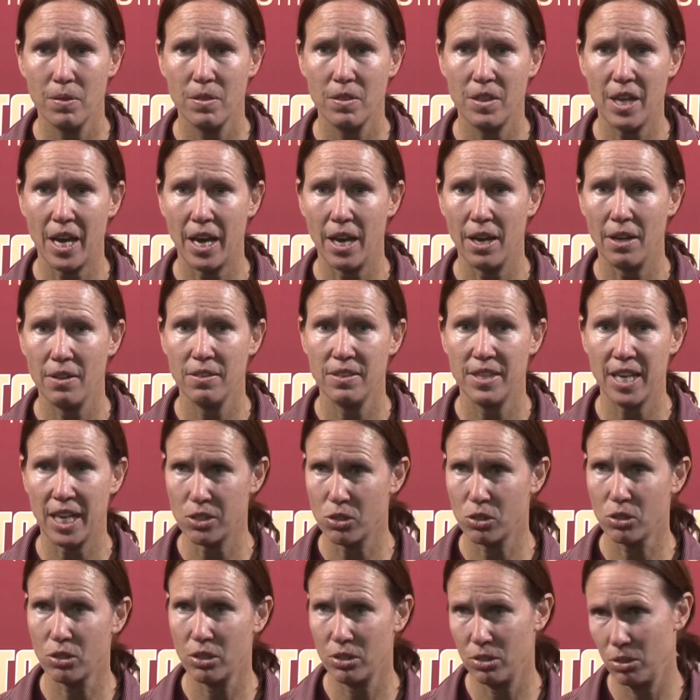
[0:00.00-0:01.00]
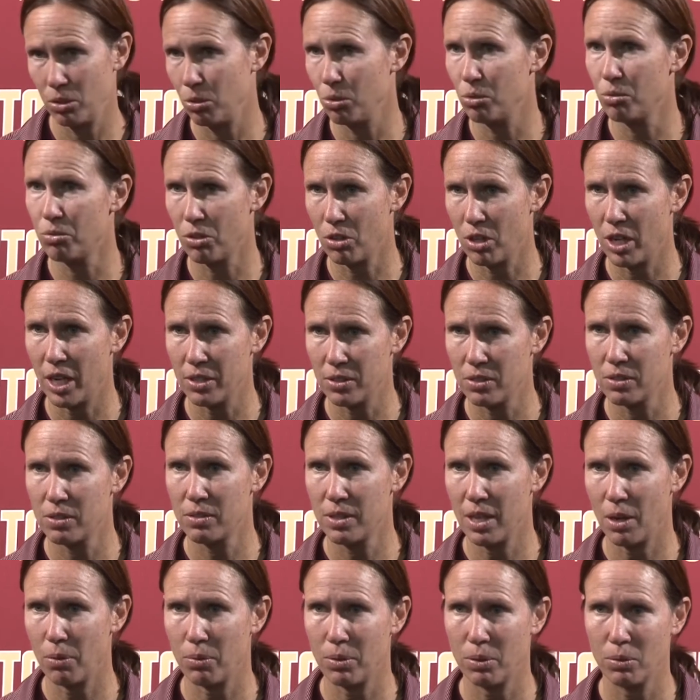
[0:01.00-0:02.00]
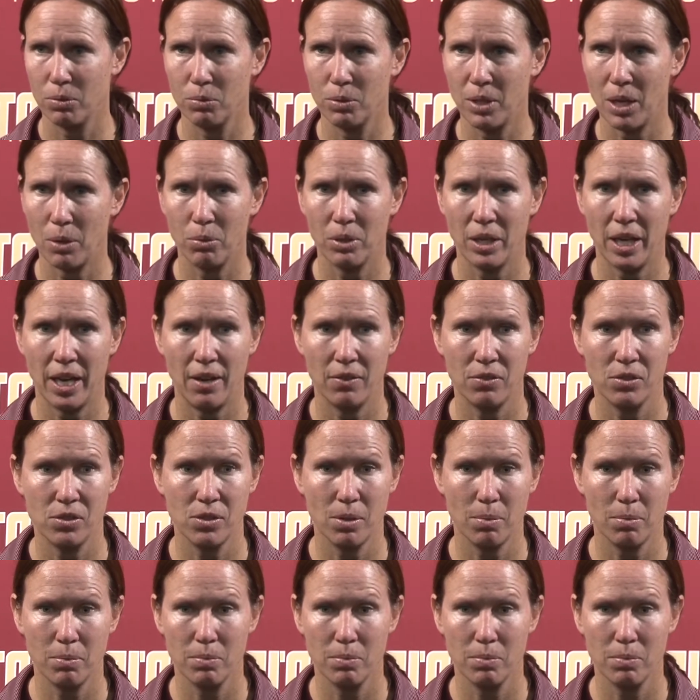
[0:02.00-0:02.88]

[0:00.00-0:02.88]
that's good news for us, that we'll have